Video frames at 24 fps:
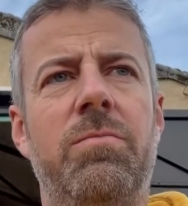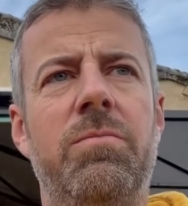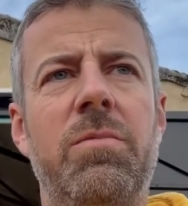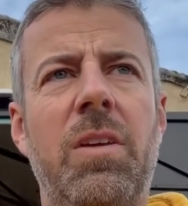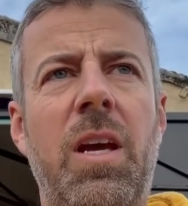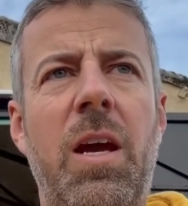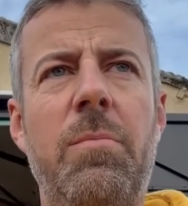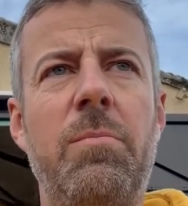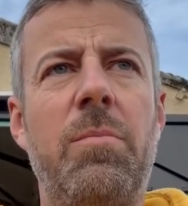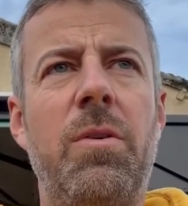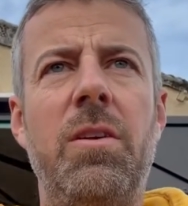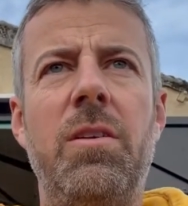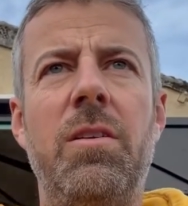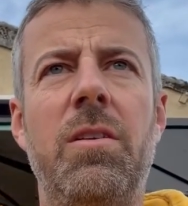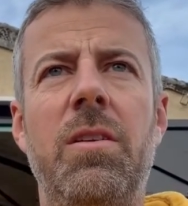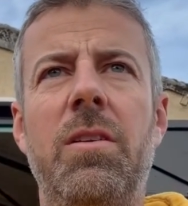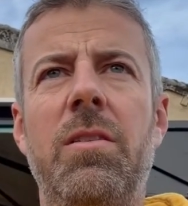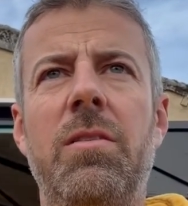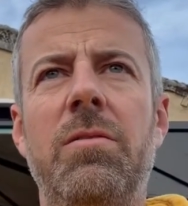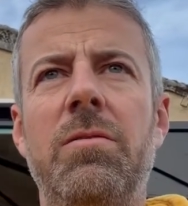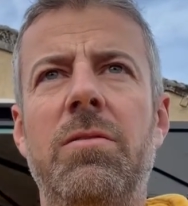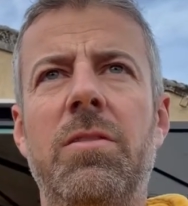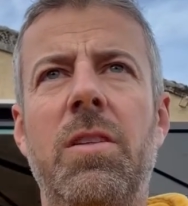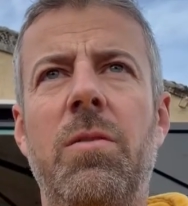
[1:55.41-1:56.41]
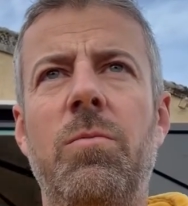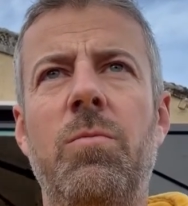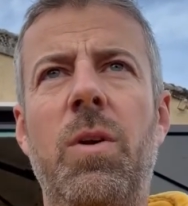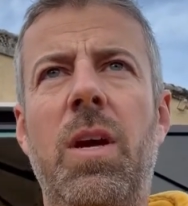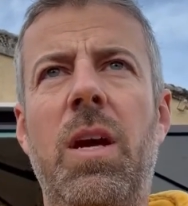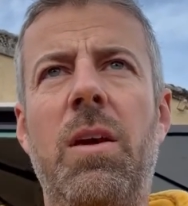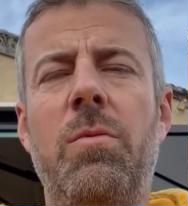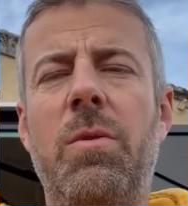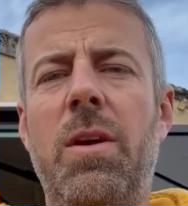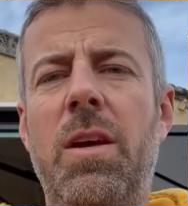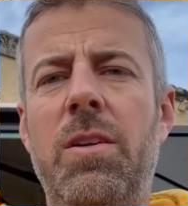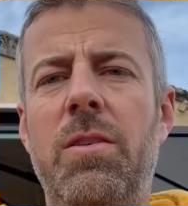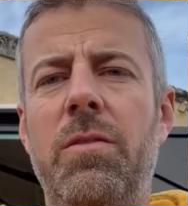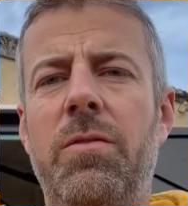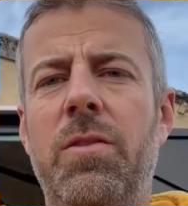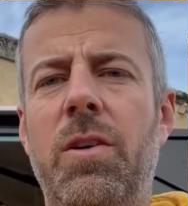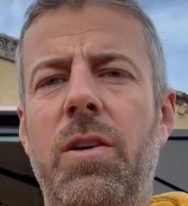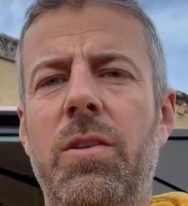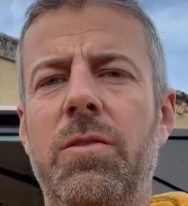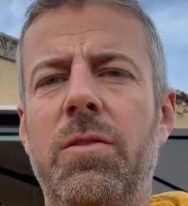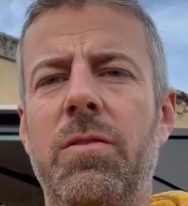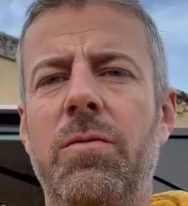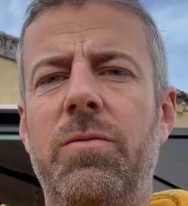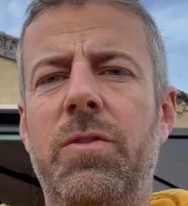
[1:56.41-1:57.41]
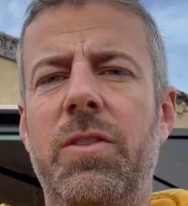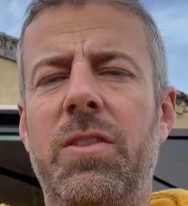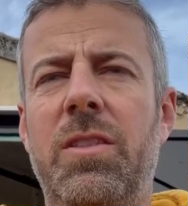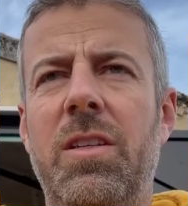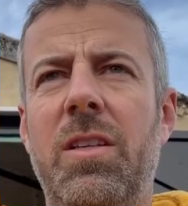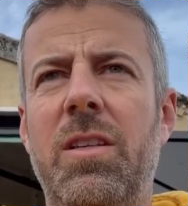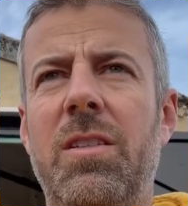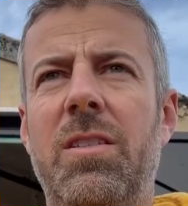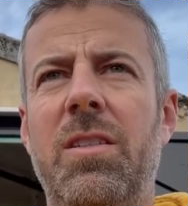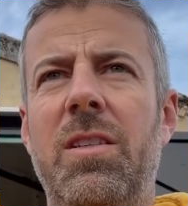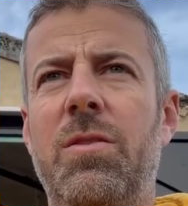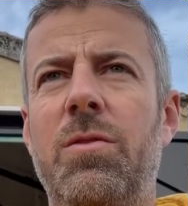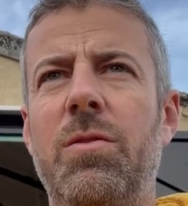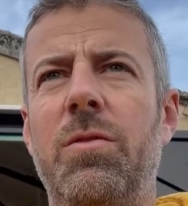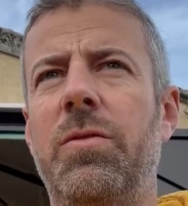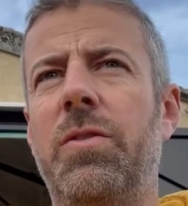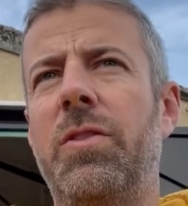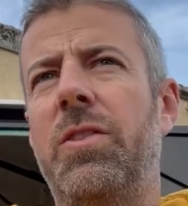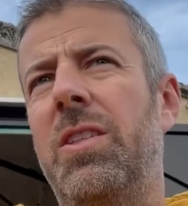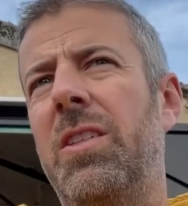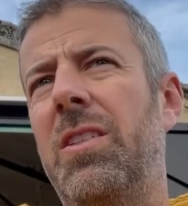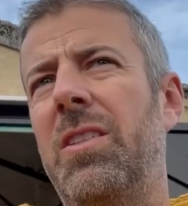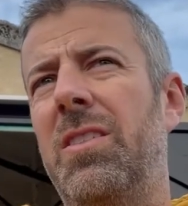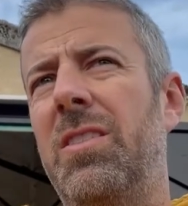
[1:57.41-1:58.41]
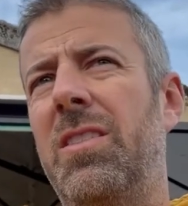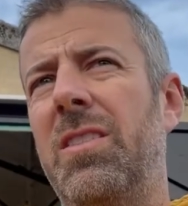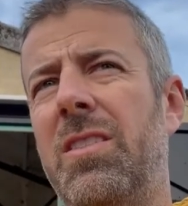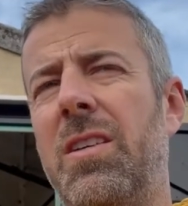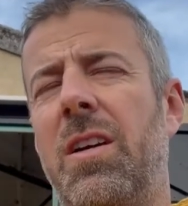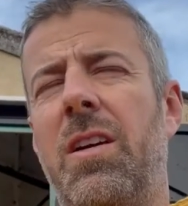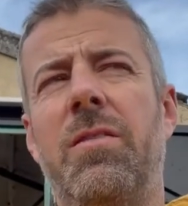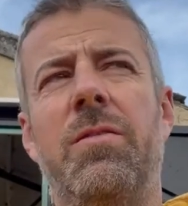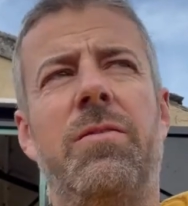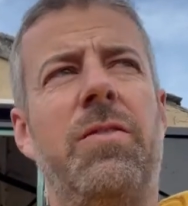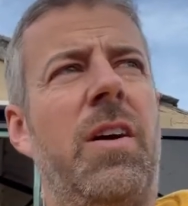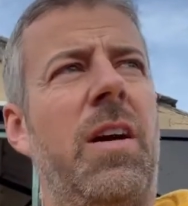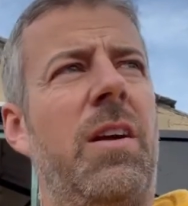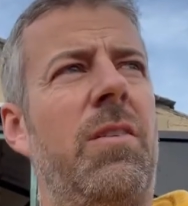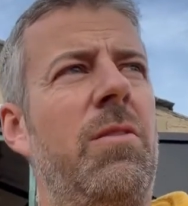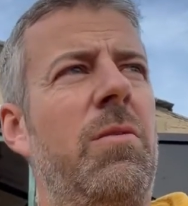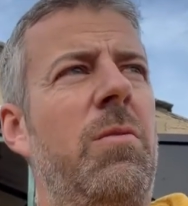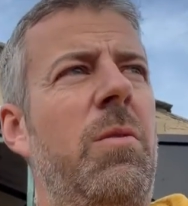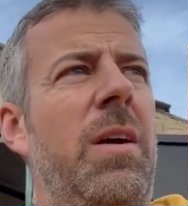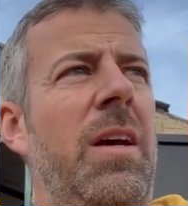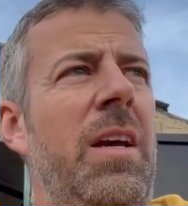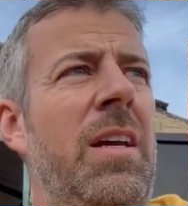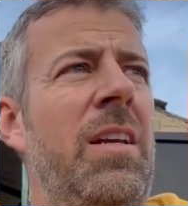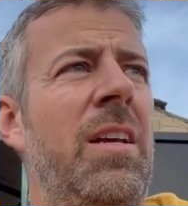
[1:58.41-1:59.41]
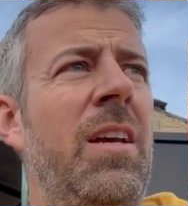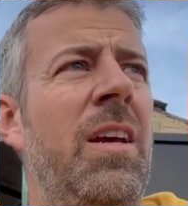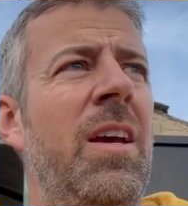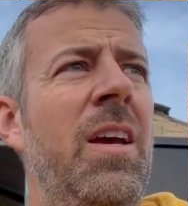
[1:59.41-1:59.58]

camping in somewhere where you've got some facilities or facilities aren't far away.